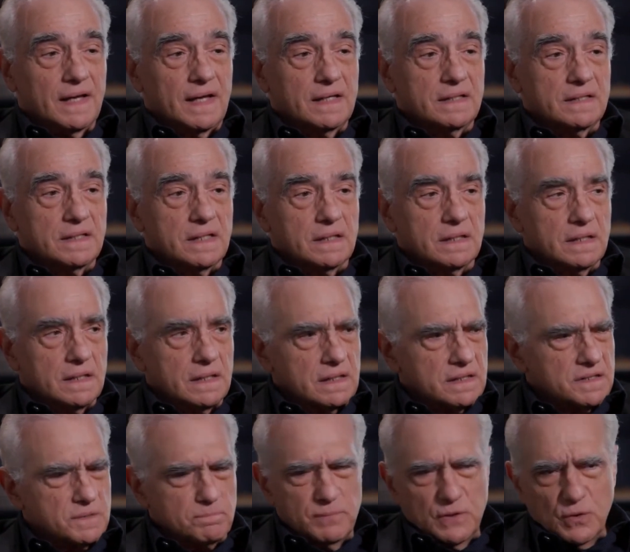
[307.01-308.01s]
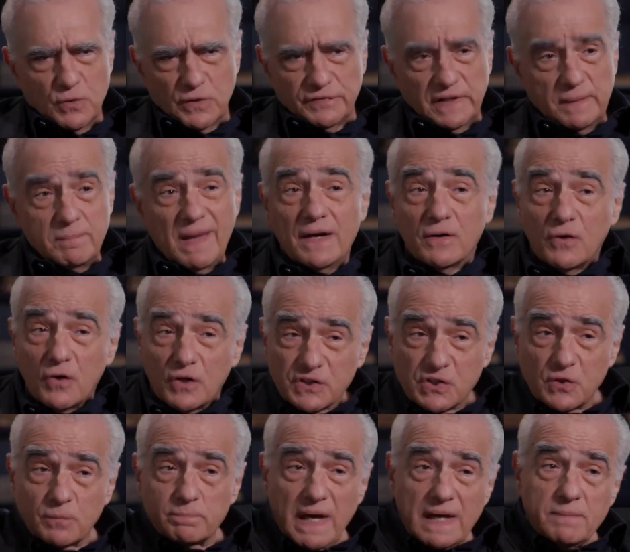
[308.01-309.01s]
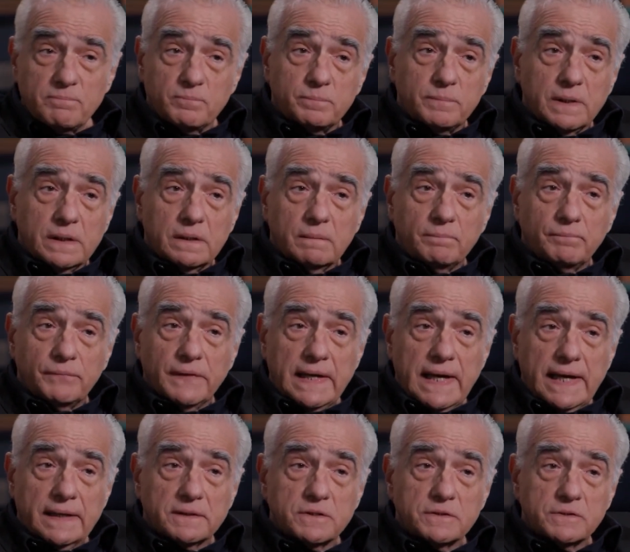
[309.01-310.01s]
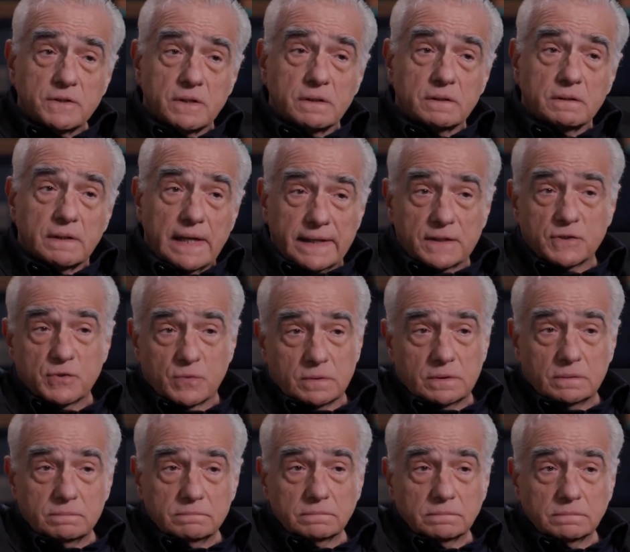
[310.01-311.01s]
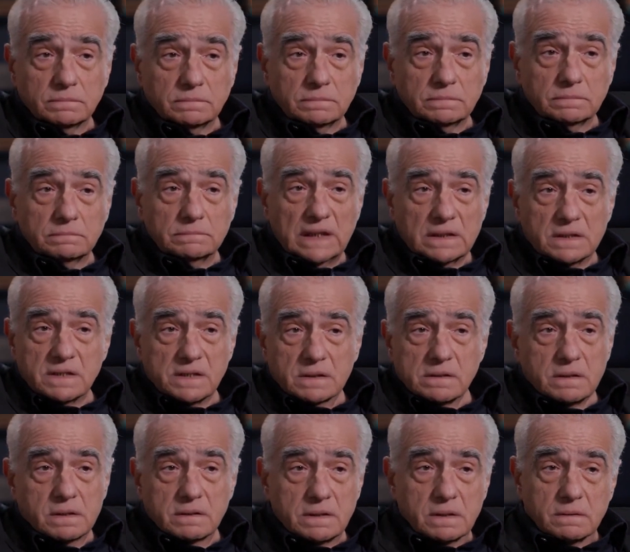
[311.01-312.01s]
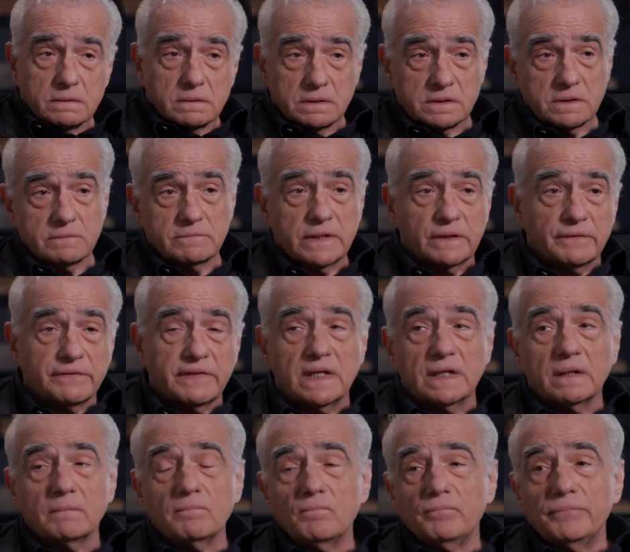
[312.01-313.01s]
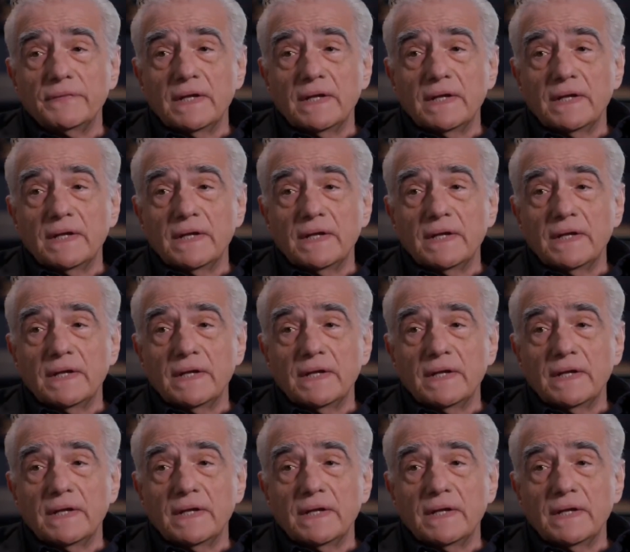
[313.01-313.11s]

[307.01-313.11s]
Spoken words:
And it's beautifully made. And also the actors are actual monks, so it's a real thing.